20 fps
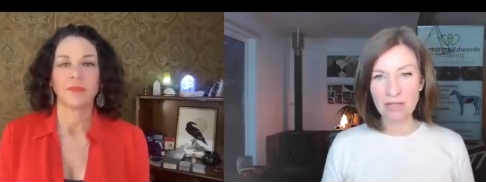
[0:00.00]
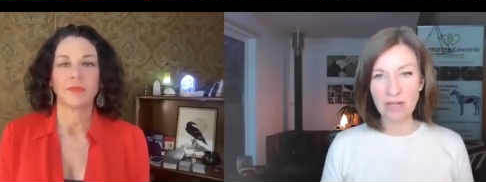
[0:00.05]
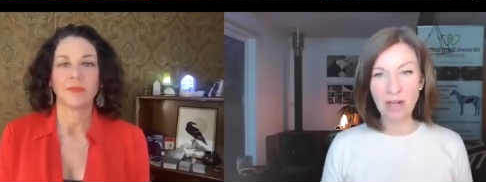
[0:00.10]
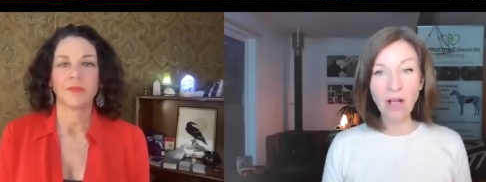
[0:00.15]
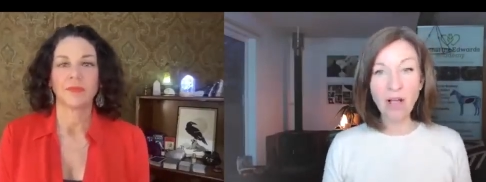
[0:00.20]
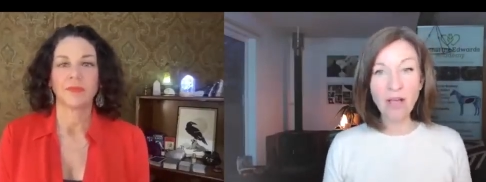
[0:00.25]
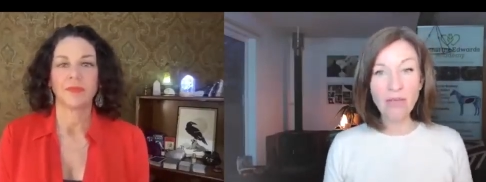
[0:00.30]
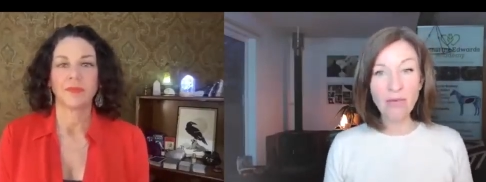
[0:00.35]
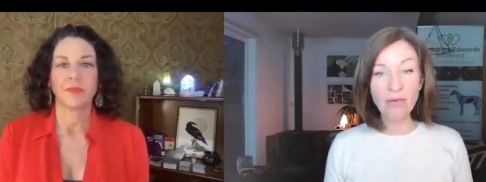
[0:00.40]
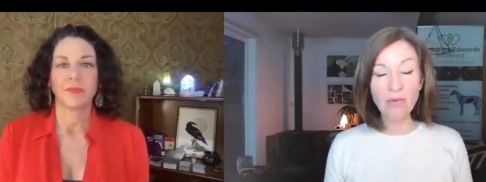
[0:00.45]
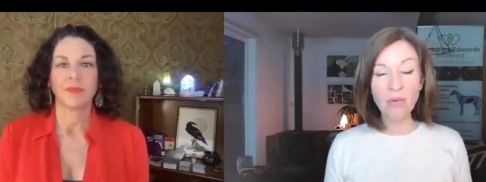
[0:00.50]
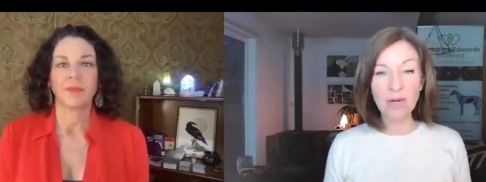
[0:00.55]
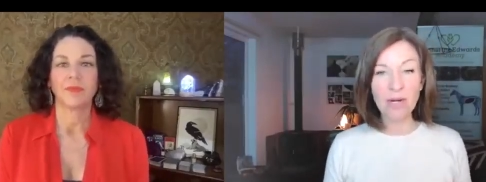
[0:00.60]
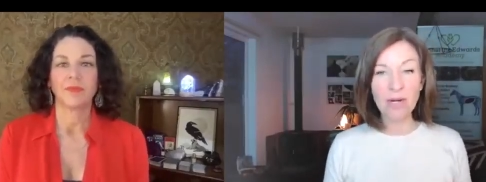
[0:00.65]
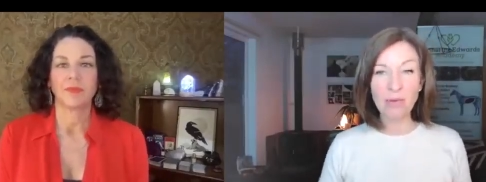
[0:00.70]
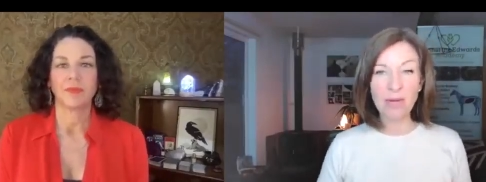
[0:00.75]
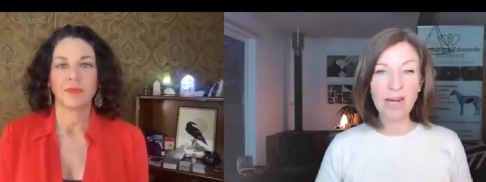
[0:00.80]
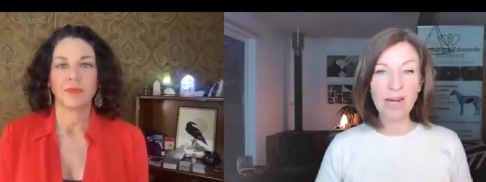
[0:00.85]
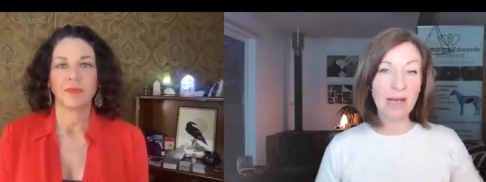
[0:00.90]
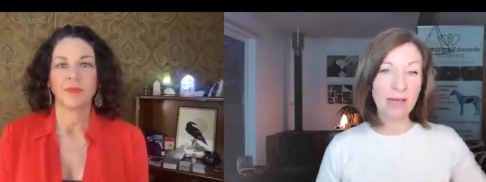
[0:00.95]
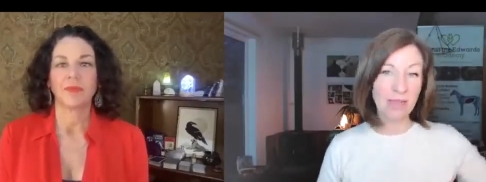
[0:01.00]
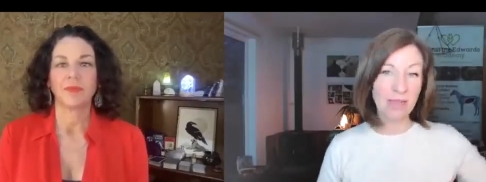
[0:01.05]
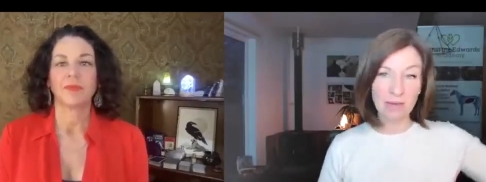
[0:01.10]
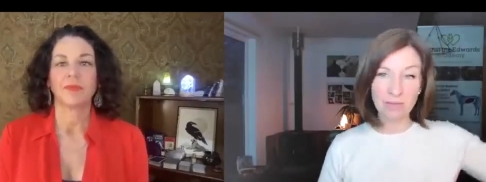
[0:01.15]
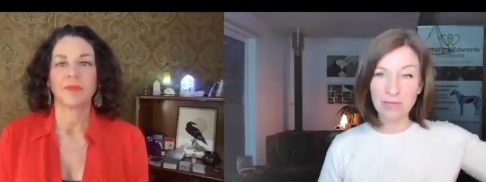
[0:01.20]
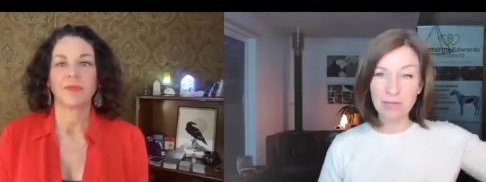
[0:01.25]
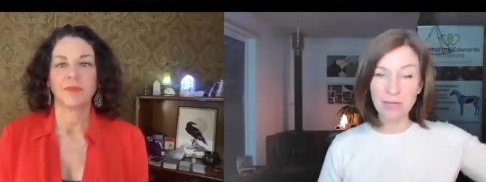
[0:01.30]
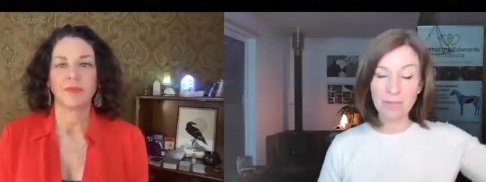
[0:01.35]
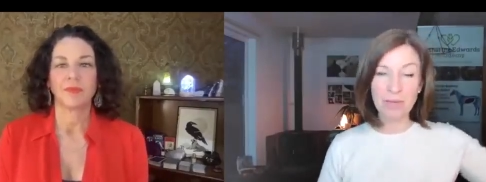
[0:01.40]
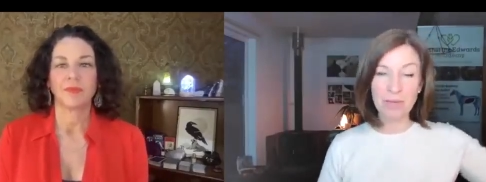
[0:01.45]
Speaker 1: And I thought when I went out there,
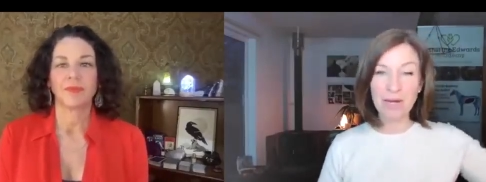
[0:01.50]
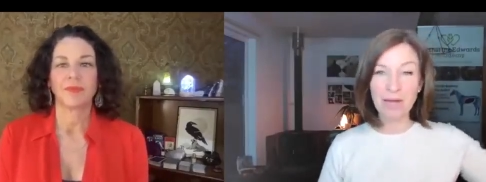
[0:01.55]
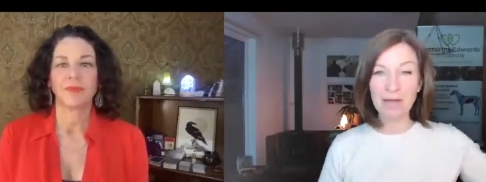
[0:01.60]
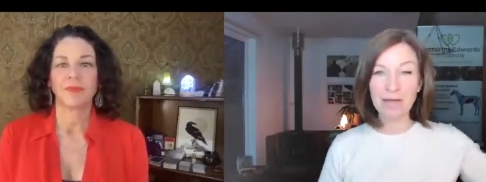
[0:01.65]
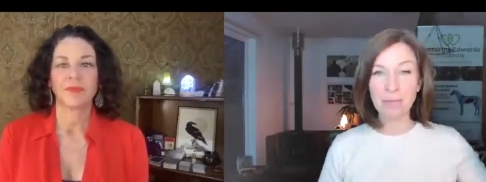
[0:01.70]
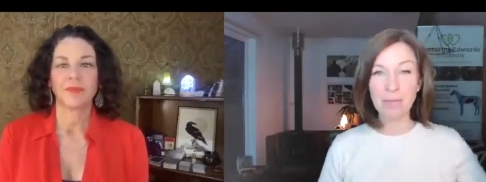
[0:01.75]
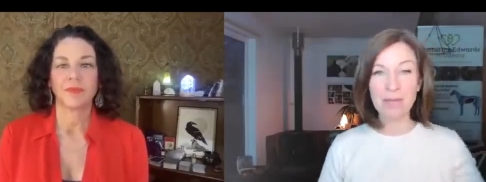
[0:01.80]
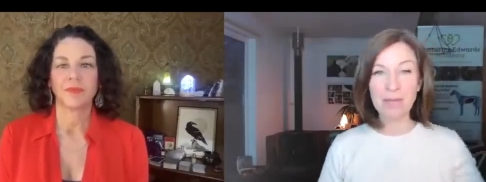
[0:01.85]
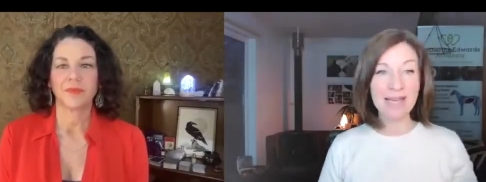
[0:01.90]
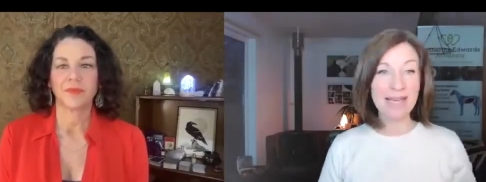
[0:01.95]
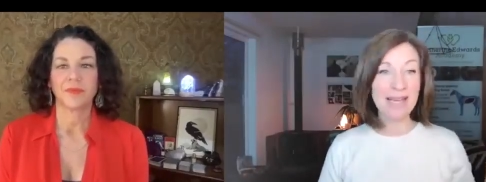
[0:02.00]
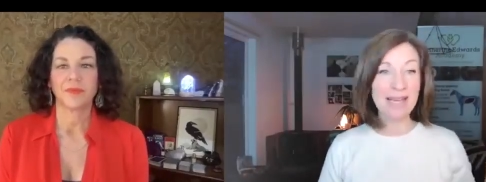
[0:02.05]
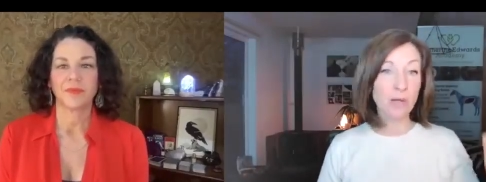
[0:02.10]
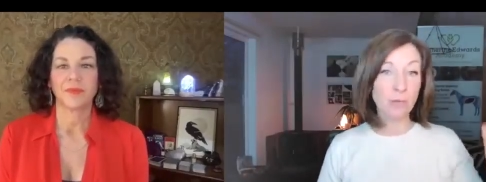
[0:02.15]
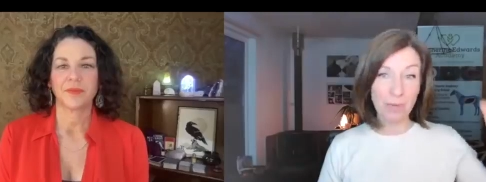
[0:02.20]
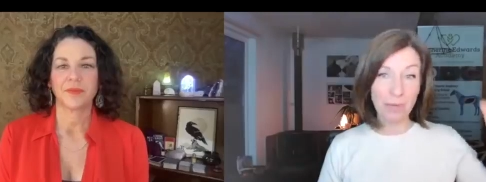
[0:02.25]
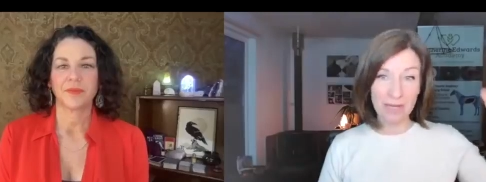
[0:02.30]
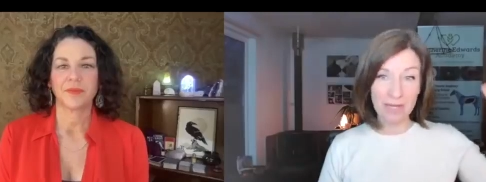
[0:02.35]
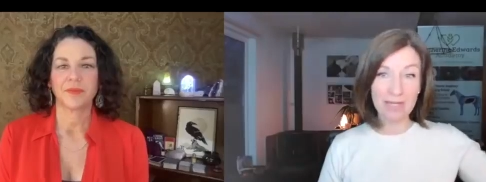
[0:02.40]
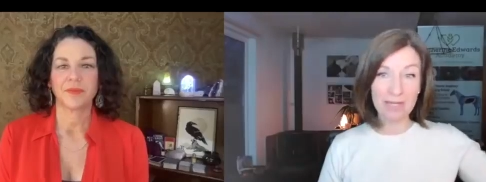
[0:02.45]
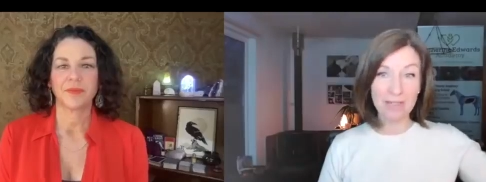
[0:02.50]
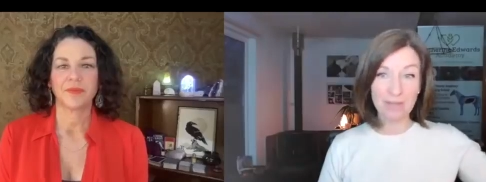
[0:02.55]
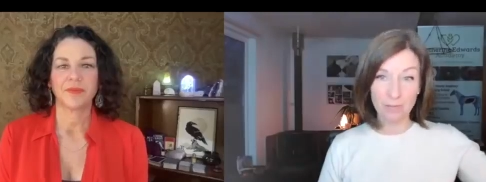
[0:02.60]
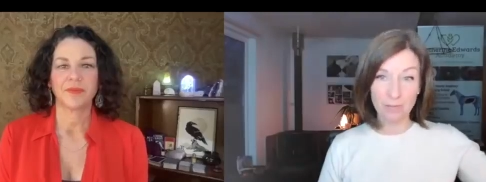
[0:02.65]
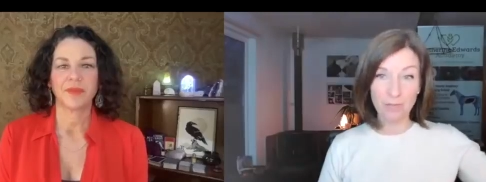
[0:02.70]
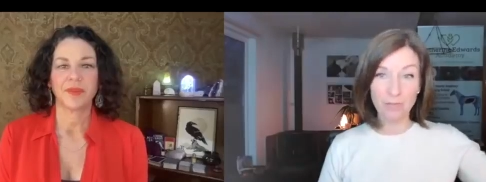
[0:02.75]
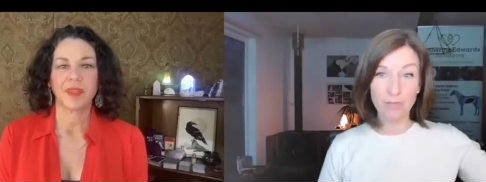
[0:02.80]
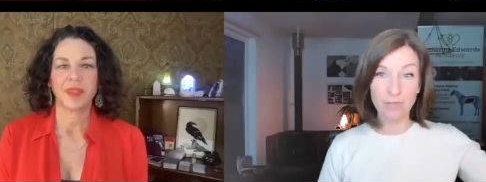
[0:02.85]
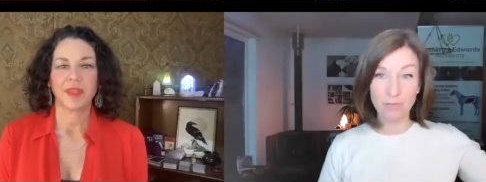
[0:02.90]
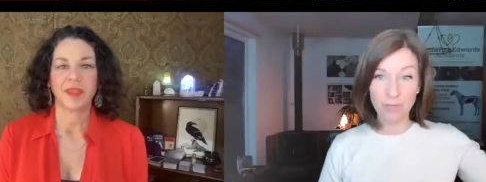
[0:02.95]
it's going to be like a big hill, but it's
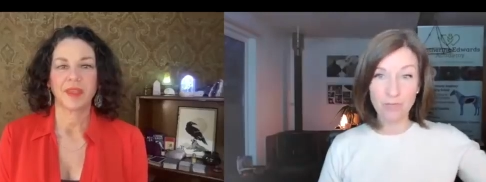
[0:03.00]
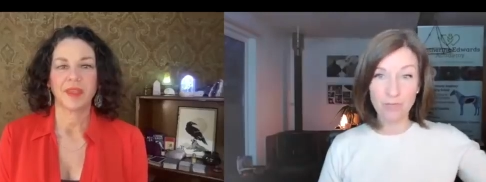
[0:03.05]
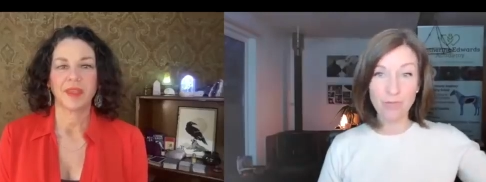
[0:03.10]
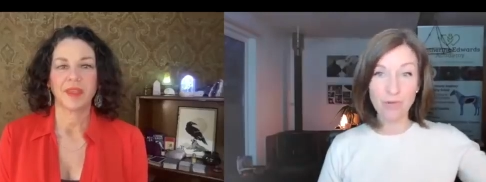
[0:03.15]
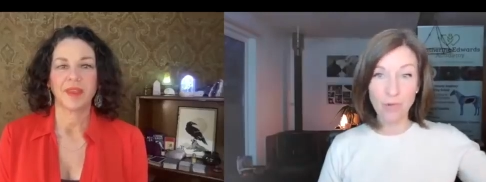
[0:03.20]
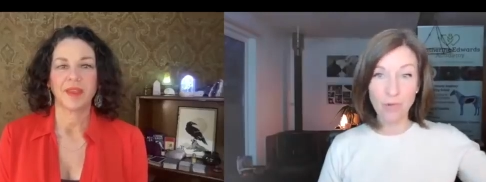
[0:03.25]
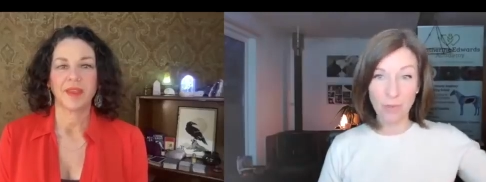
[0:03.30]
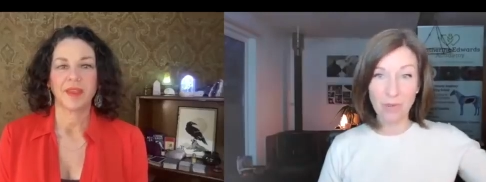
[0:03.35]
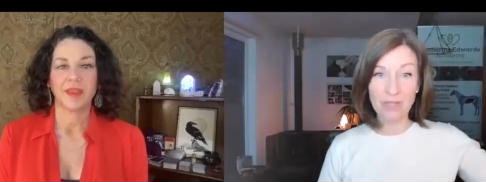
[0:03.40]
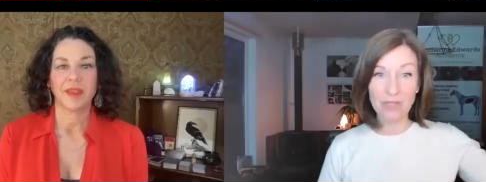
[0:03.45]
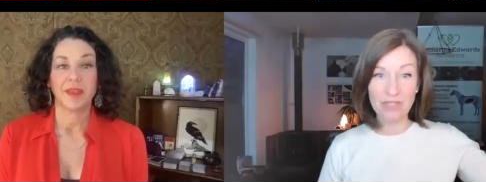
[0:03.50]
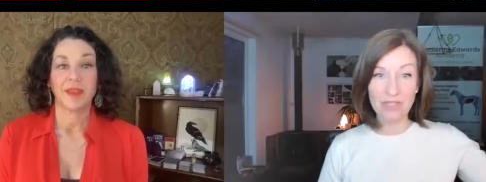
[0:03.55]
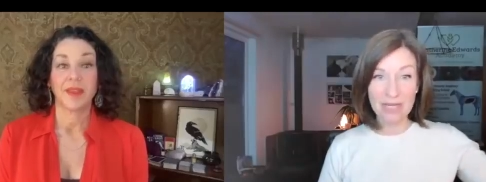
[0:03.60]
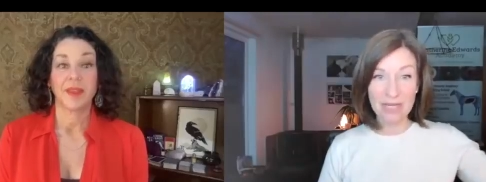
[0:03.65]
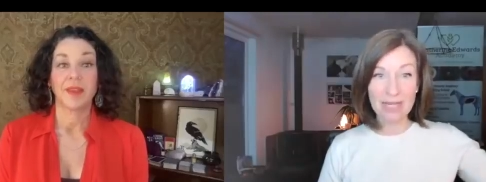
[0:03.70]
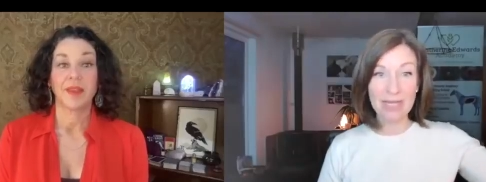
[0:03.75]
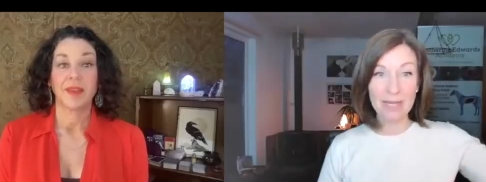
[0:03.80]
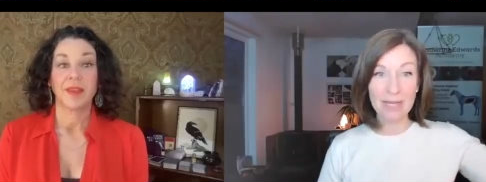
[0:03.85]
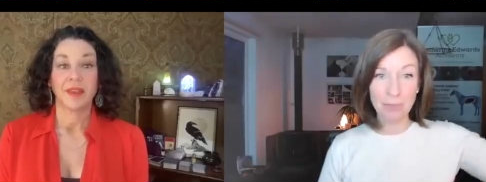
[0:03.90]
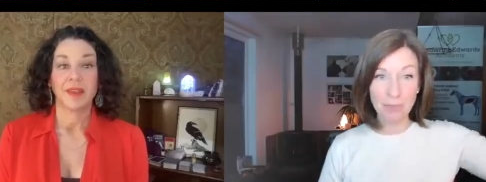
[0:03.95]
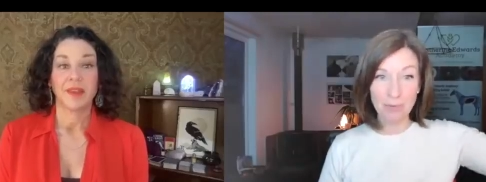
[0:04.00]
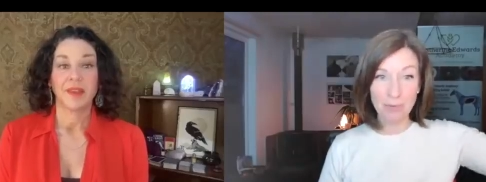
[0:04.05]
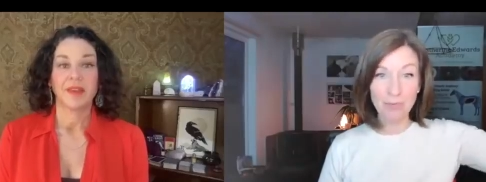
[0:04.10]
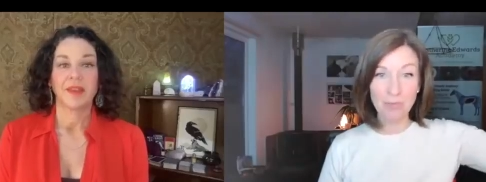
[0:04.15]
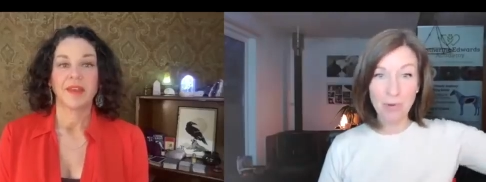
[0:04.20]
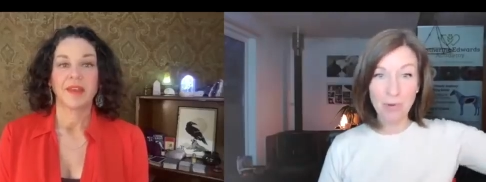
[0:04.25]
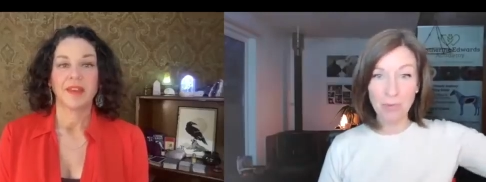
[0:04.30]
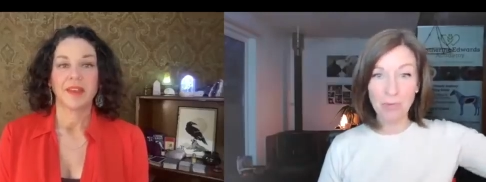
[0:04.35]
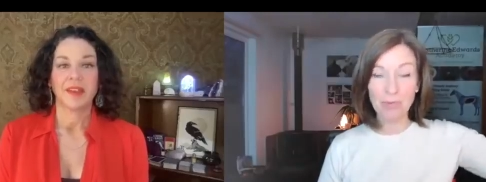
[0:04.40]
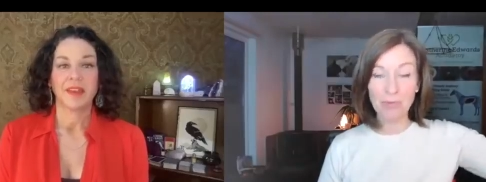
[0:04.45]
proper steep and
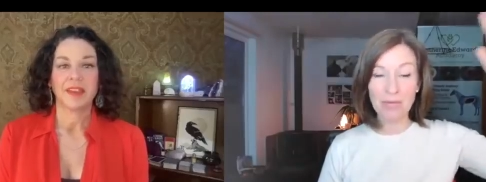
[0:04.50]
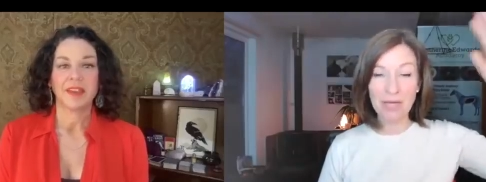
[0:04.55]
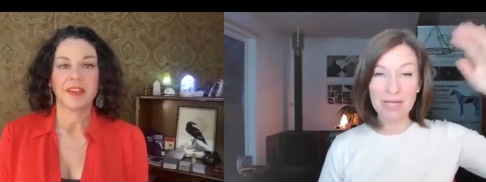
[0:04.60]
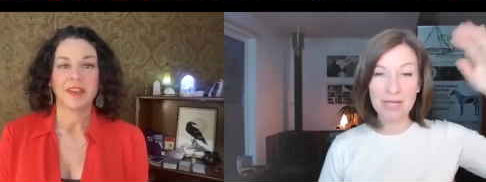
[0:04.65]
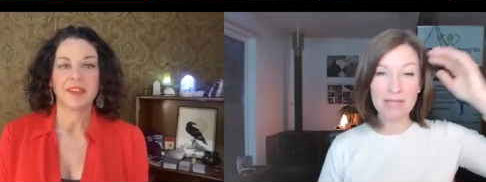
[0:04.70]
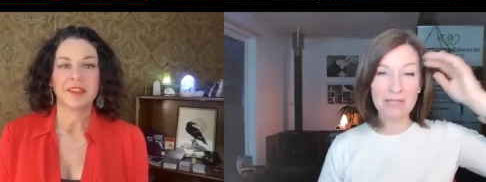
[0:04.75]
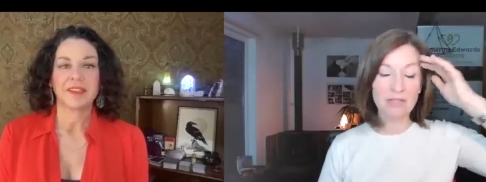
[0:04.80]
proper thing.